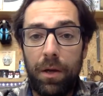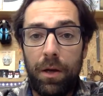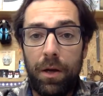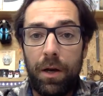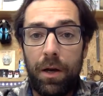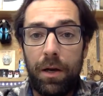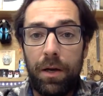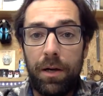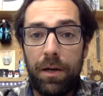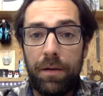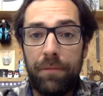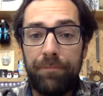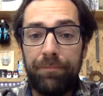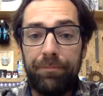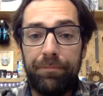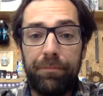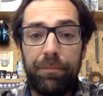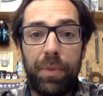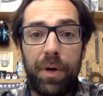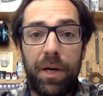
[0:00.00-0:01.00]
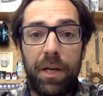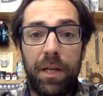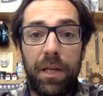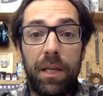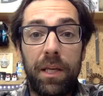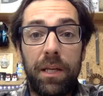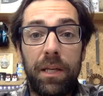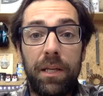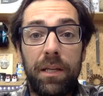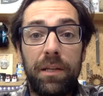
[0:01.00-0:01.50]
But
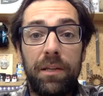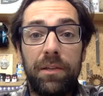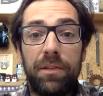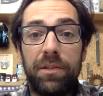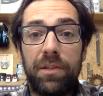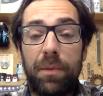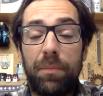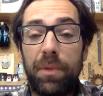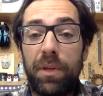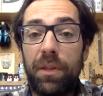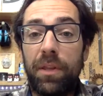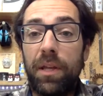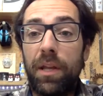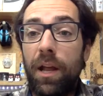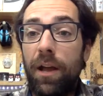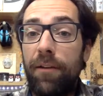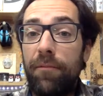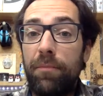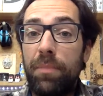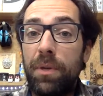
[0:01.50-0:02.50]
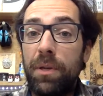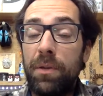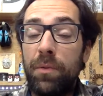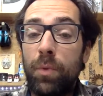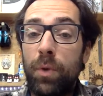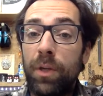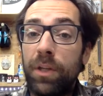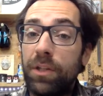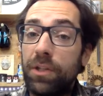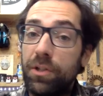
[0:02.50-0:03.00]
it is something that I've been
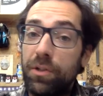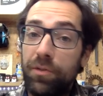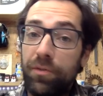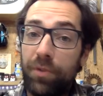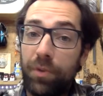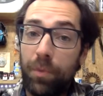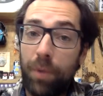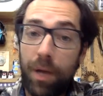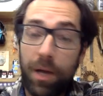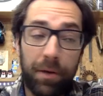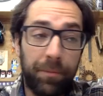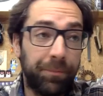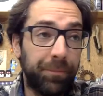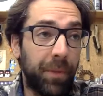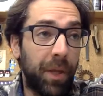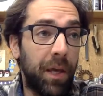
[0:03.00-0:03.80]
wanting to do for a while,